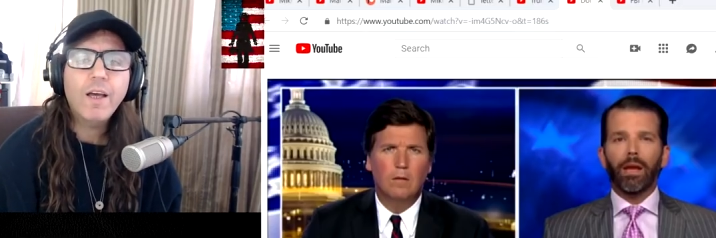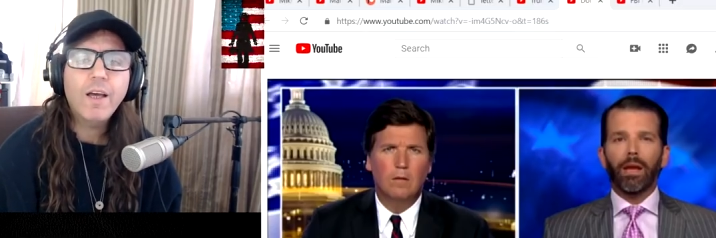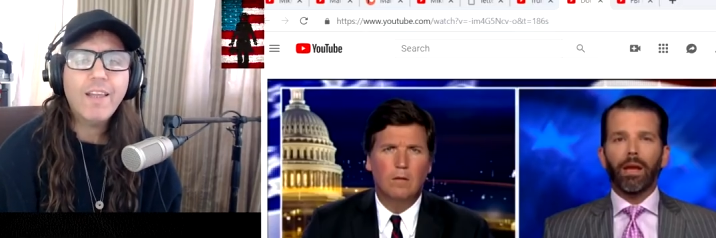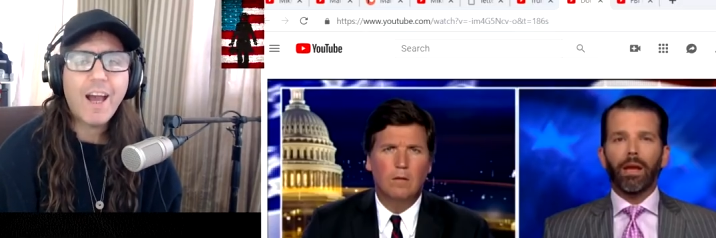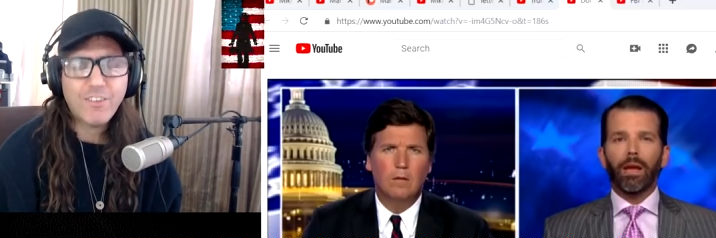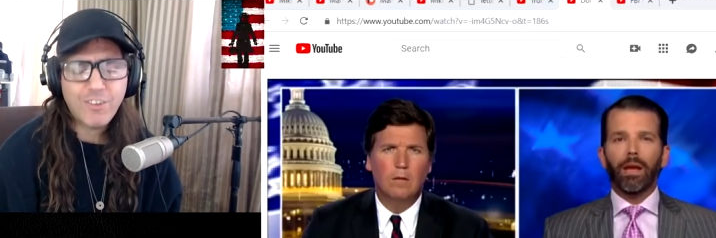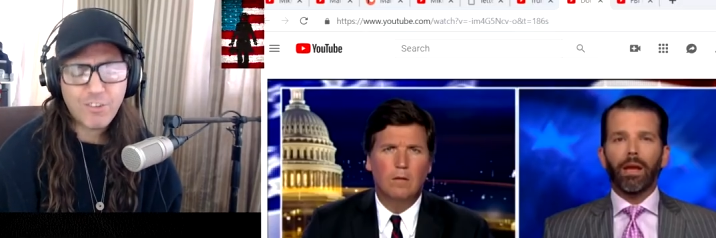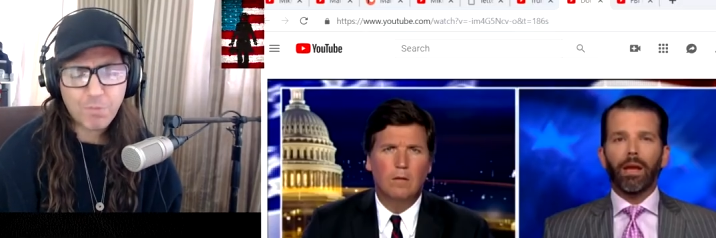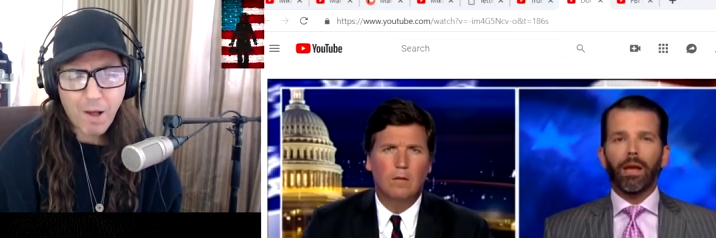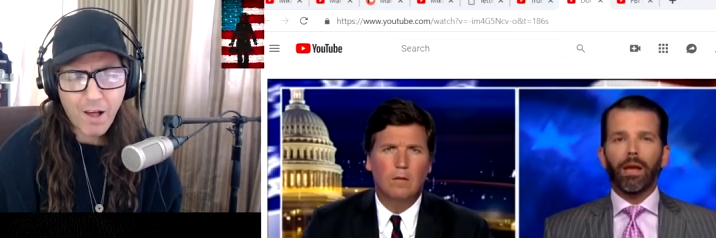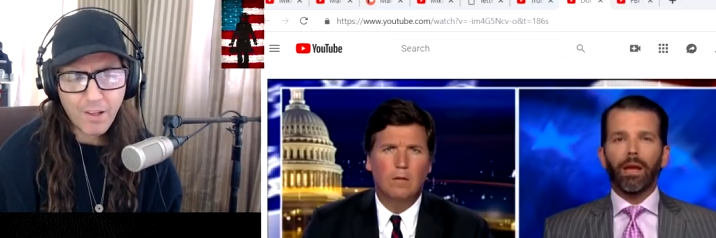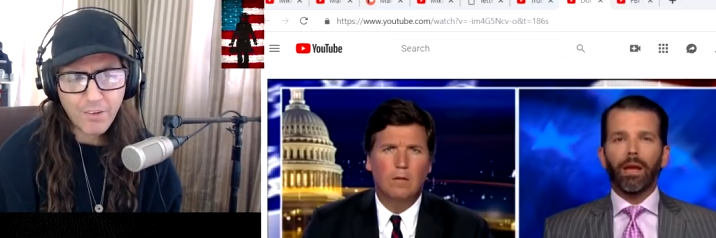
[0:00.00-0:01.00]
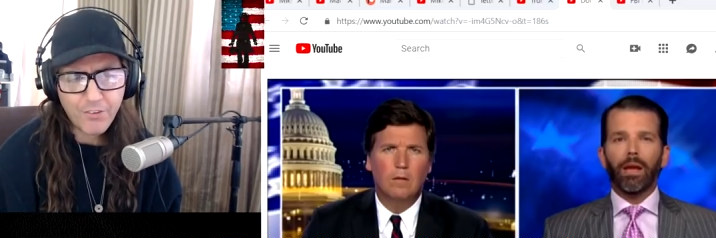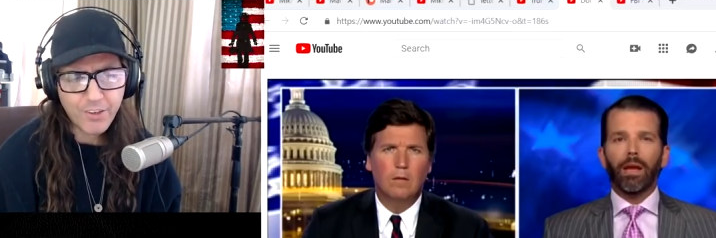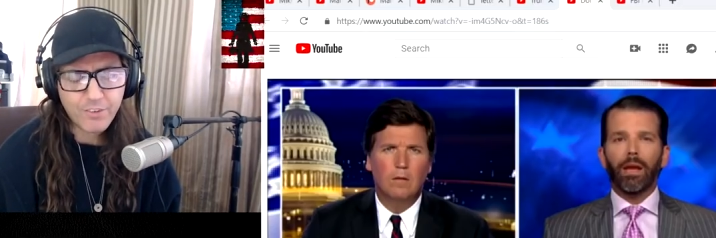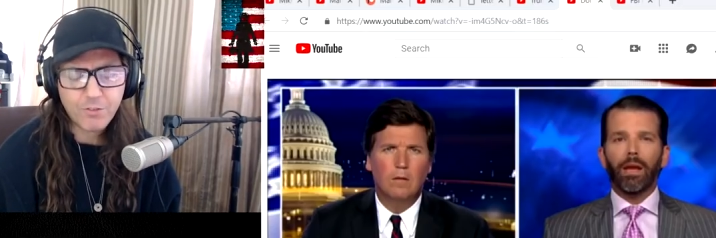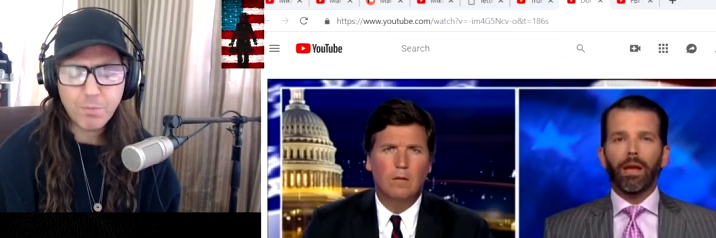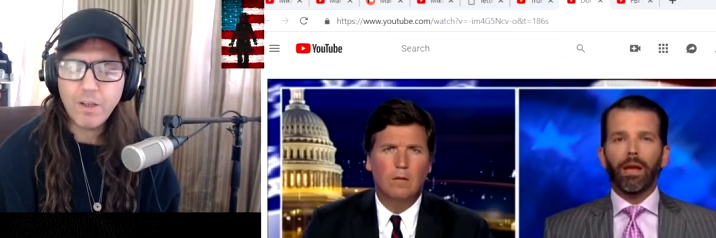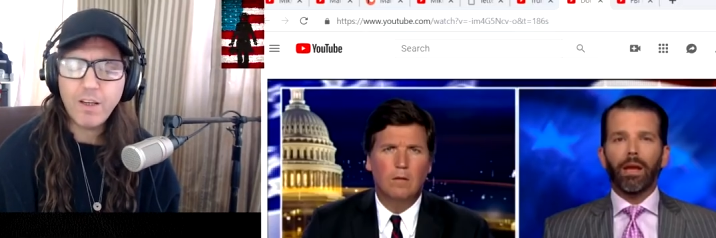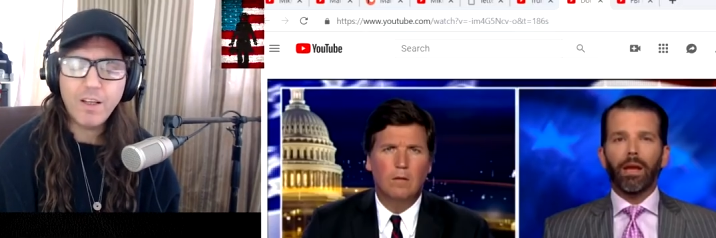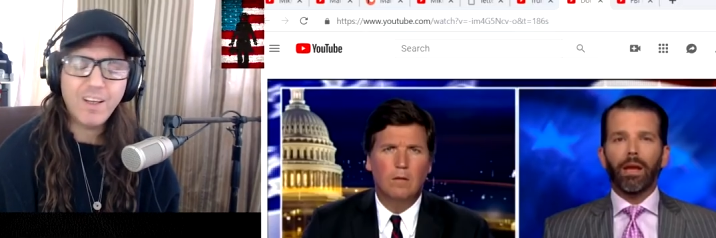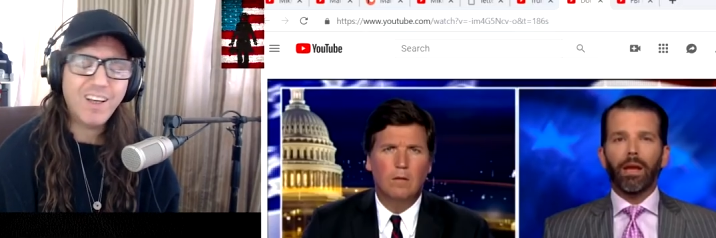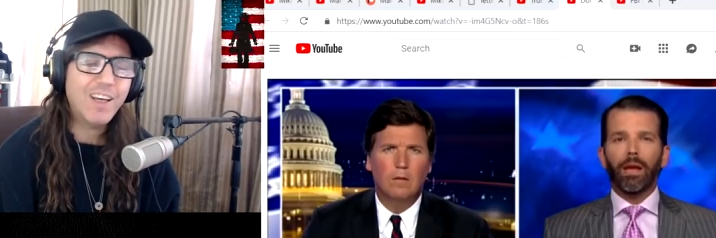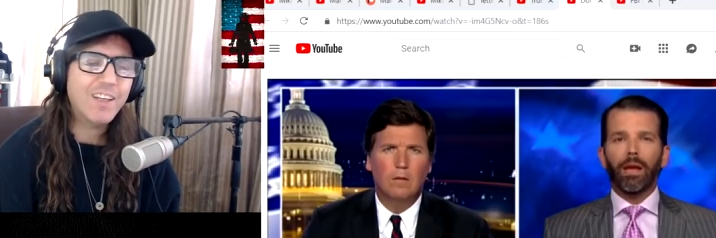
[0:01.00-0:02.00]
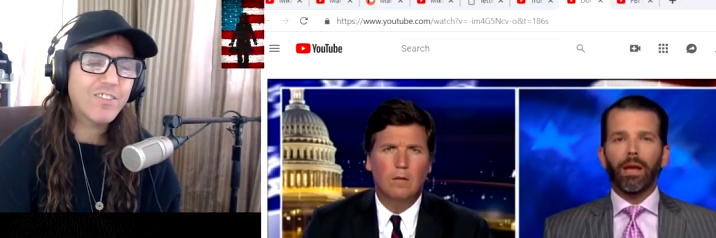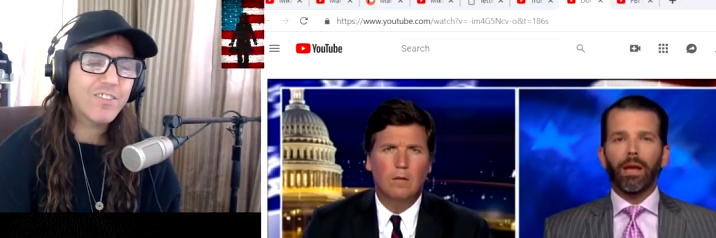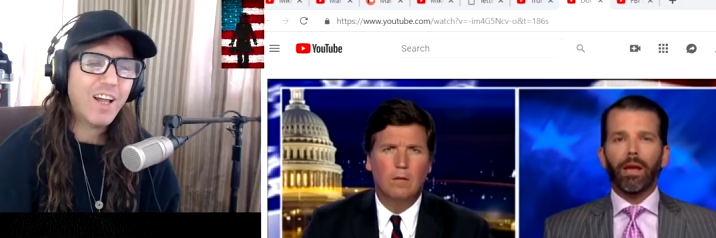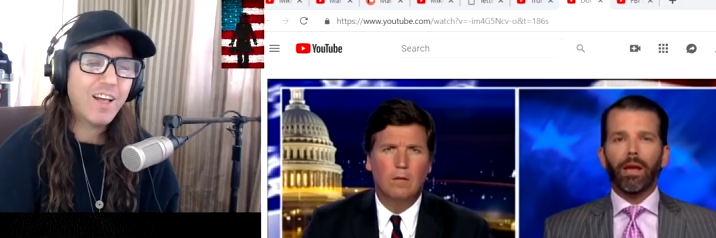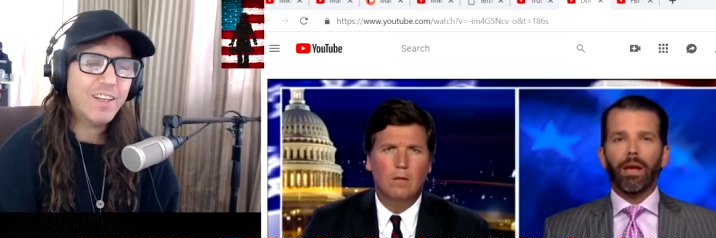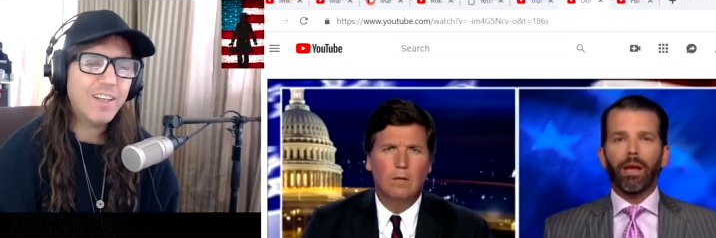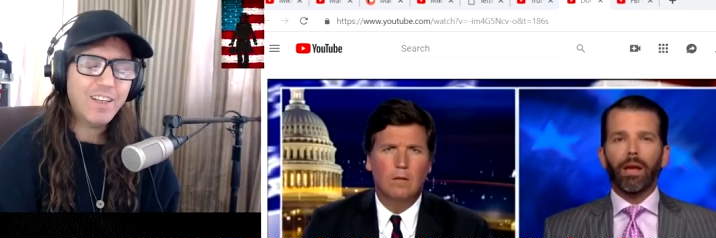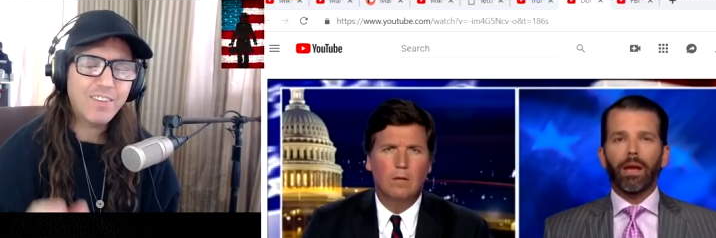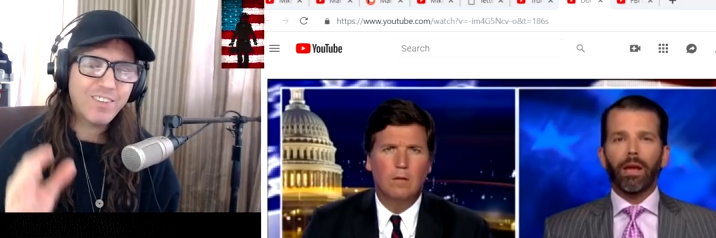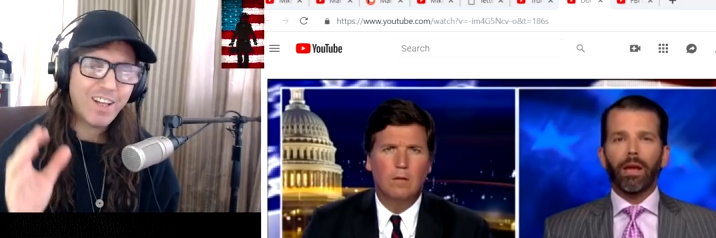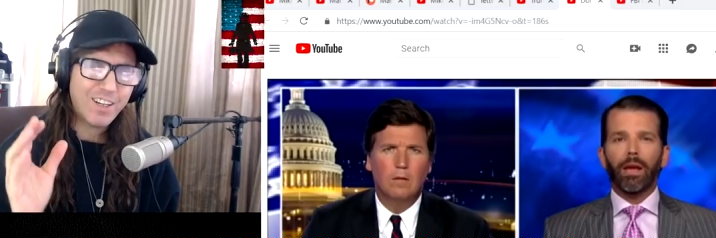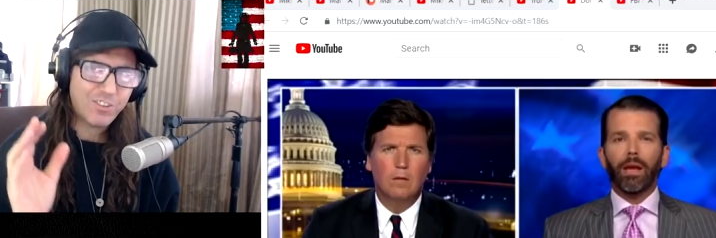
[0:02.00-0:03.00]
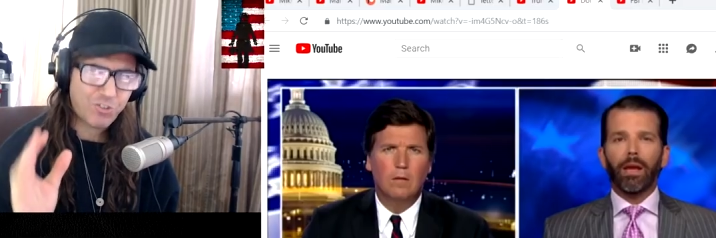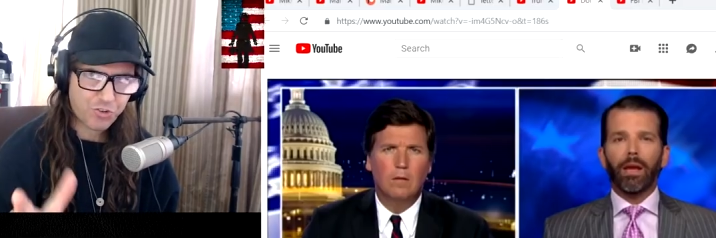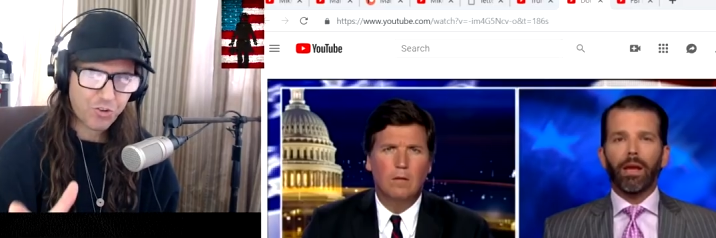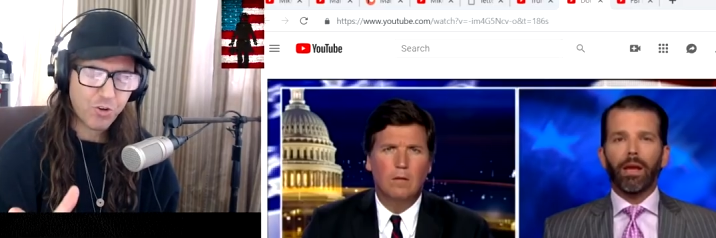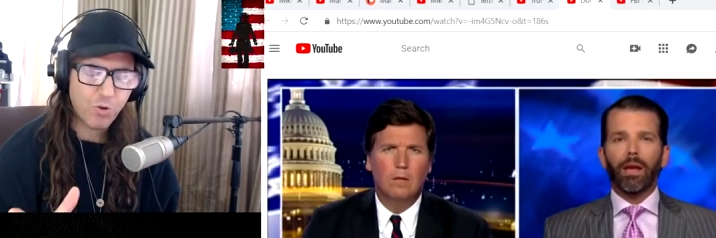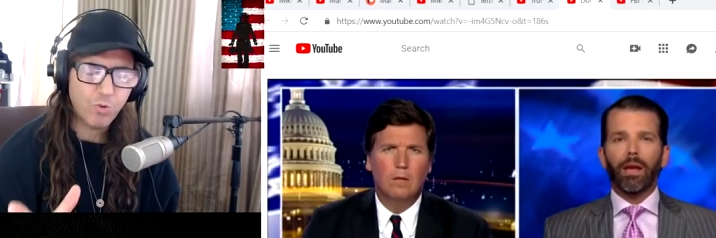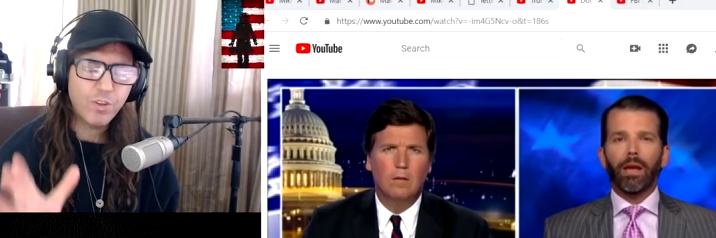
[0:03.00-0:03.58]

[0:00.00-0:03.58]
Speaker 1: that's his politics, but uh, it's not it's not true.